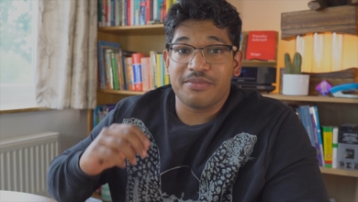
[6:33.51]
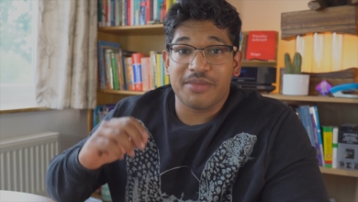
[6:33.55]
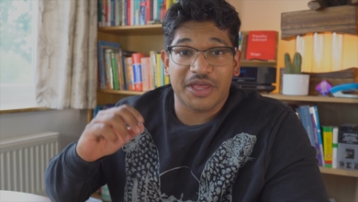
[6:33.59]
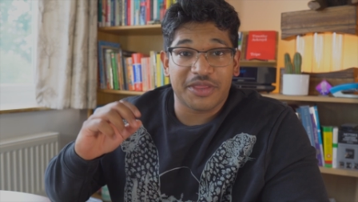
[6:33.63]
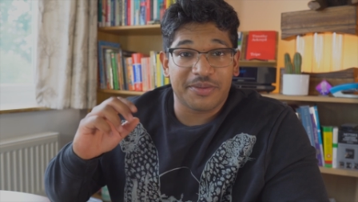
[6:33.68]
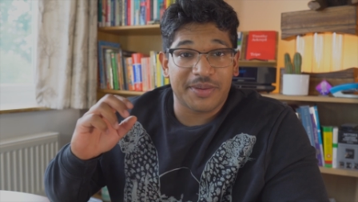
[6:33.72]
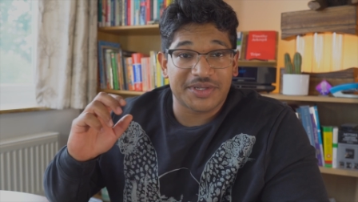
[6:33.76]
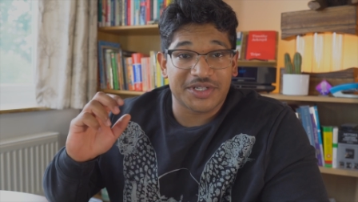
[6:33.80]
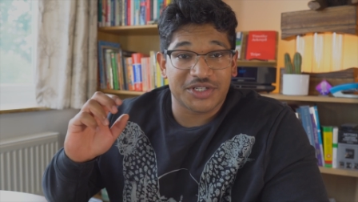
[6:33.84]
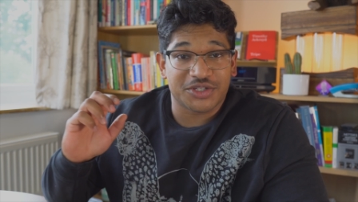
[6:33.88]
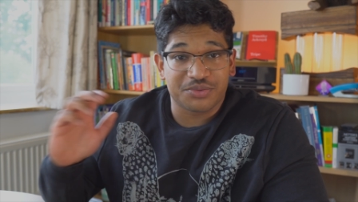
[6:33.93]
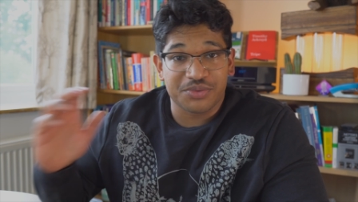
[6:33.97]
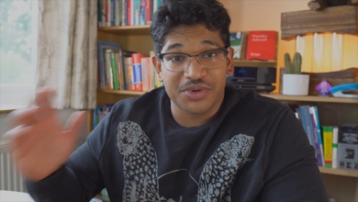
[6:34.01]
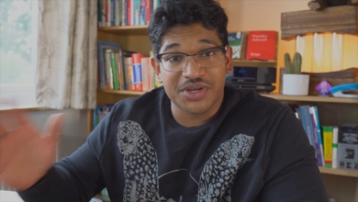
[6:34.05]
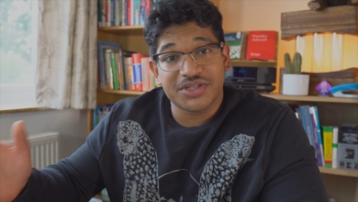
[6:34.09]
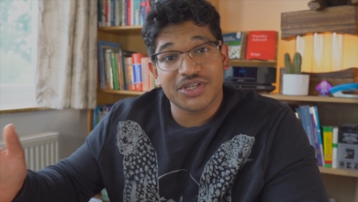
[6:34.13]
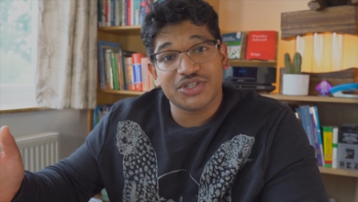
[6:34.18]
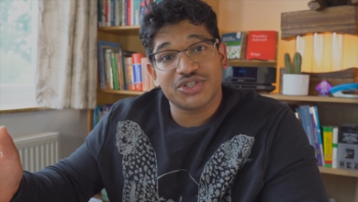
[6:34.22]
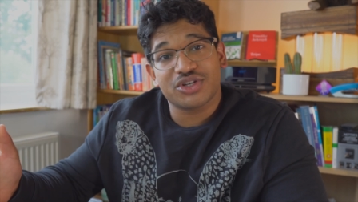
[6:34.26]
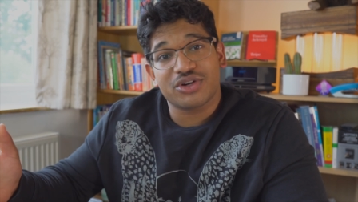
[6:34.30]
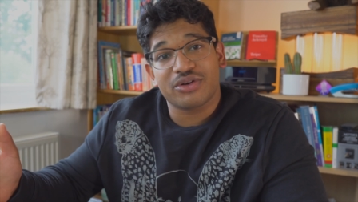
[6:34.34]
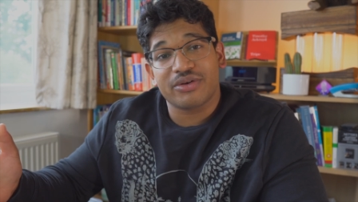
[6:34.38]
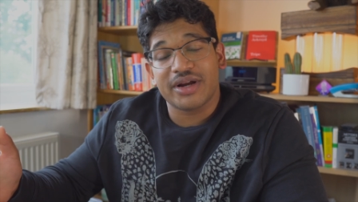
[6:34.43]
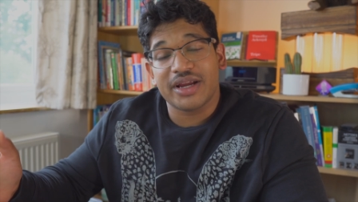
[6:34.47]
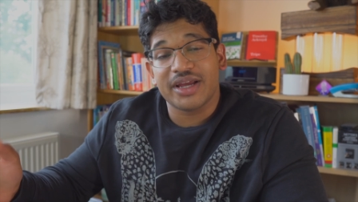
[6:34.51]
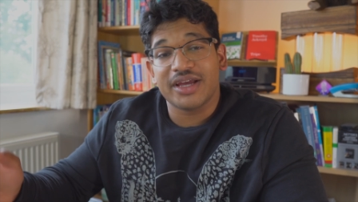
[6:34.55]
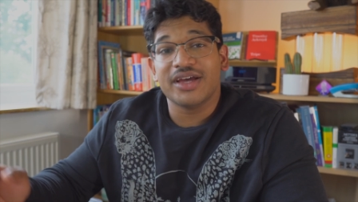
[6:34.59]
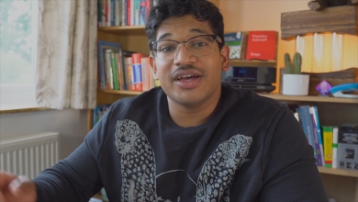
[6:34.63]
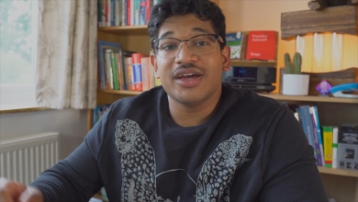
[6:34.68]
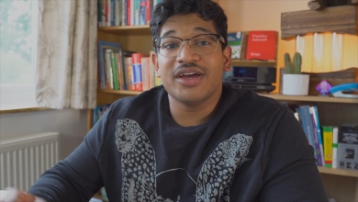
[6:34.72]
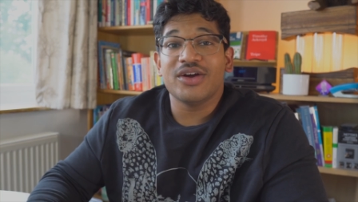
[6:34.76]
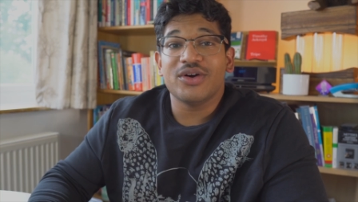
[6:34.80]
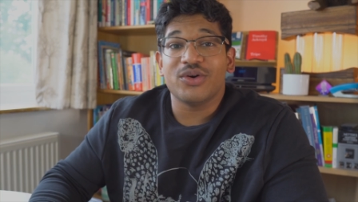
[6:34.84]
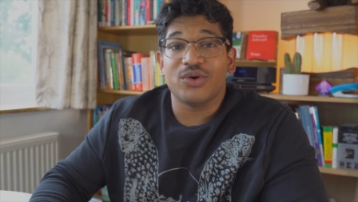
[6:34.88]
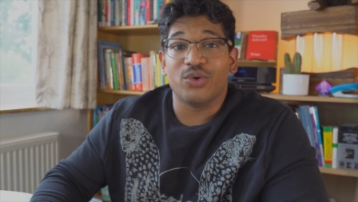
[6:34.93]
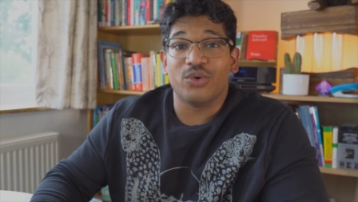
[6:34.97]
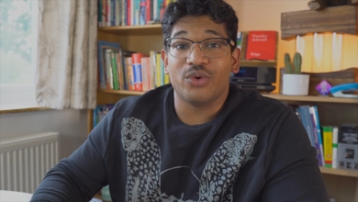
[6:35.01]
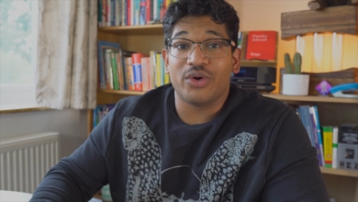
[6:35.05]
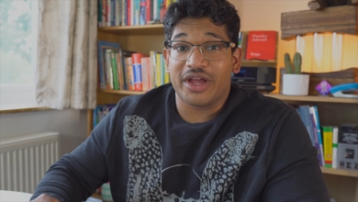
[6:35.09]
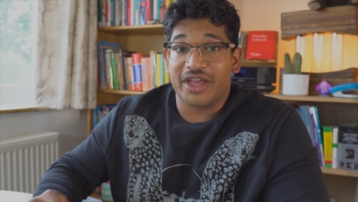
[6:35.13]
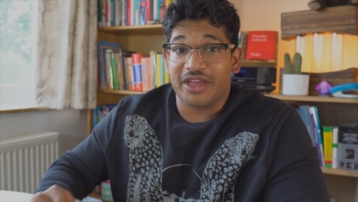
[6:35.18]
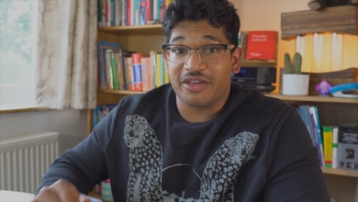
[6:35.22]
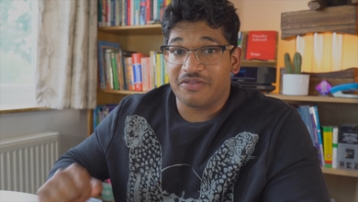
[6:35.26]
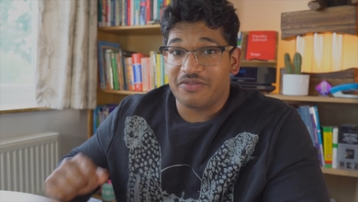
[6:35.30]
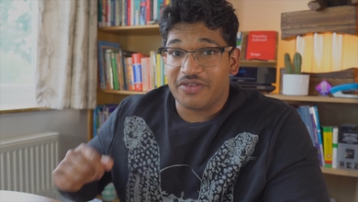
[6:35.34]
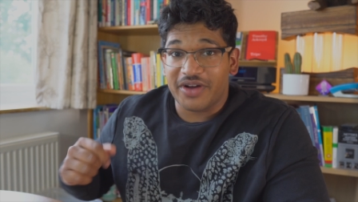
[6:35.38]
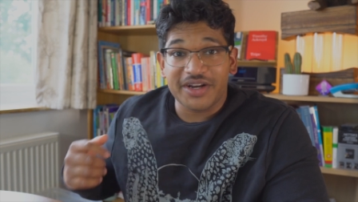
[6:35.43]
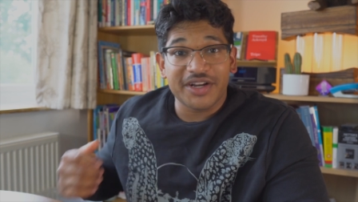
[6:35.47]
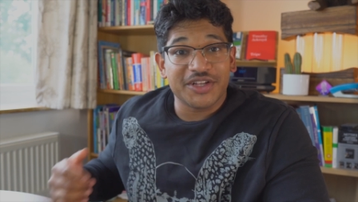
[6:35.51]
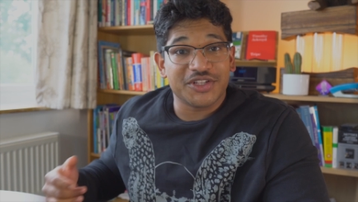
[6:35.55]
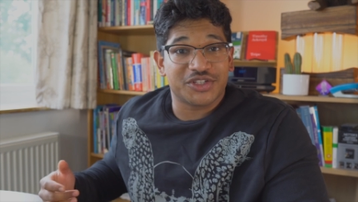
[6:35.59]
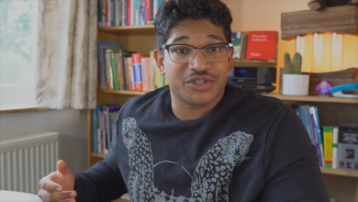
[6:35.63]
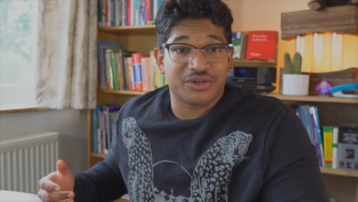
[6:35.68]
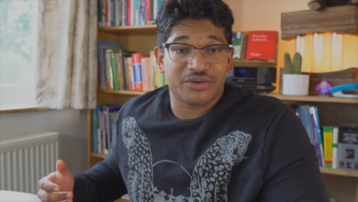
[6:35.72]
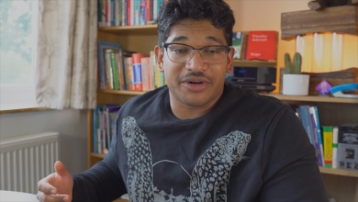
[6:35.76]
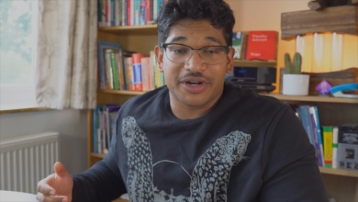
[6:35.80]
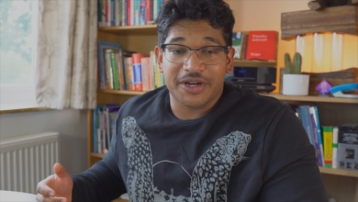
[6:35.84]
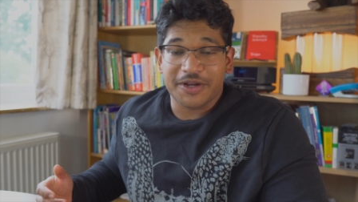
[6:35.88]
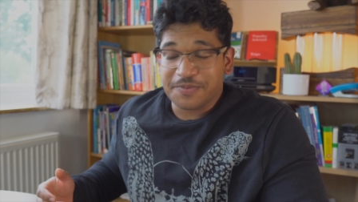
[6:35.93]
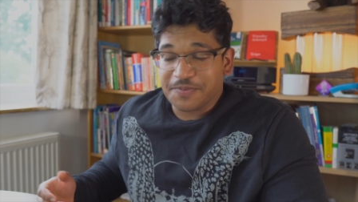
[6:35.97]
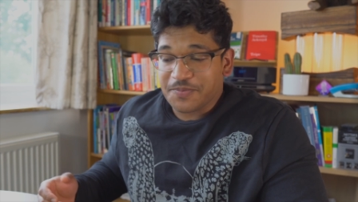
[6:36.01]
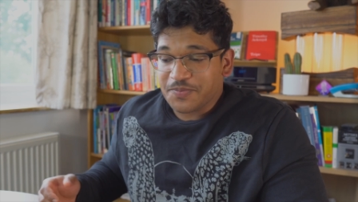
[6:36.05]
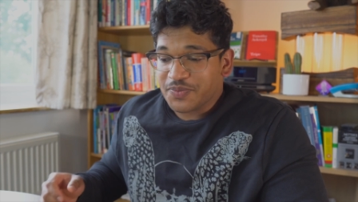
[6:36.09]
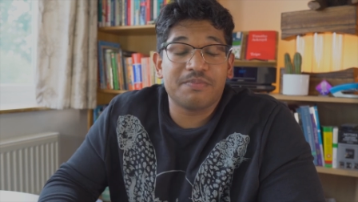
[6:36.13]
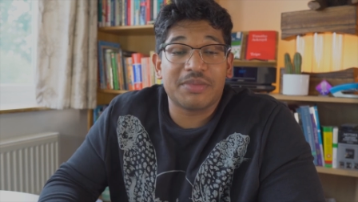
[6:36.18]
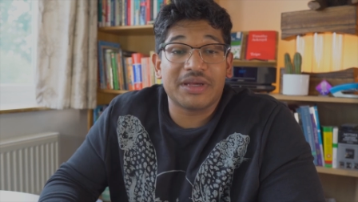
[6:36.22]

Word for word: mathematics research career or a finance career,